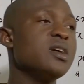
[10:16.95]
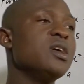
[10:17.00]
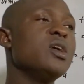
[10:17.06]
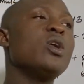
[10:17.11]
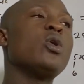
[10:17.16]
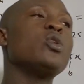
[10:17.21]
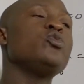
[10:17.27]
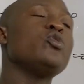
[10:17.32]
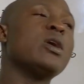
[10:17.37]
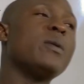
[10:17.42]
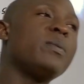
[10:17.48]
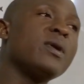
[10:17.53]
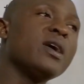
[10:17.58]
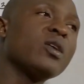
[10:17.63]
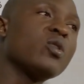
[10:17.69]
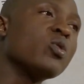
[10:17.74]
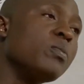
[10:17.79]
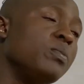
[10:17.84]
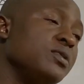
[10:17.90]
or you apply
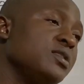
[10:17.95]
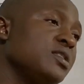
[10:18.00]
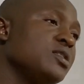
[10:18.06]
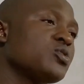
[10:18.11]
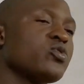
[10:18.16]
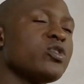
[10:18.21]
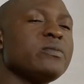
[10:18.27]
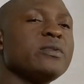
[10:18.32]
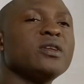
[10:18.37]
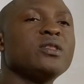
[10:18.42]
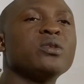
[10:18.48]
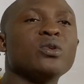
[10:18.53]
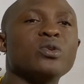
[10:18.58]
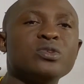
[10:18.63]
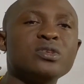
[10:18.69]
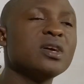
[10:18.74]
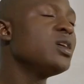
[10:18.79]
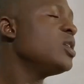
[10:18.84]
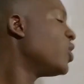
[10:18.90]
completing square
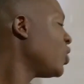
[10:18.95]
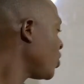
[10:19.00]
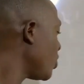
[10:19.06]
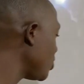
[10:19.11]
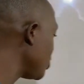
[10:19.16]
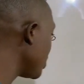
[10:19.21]
method, or you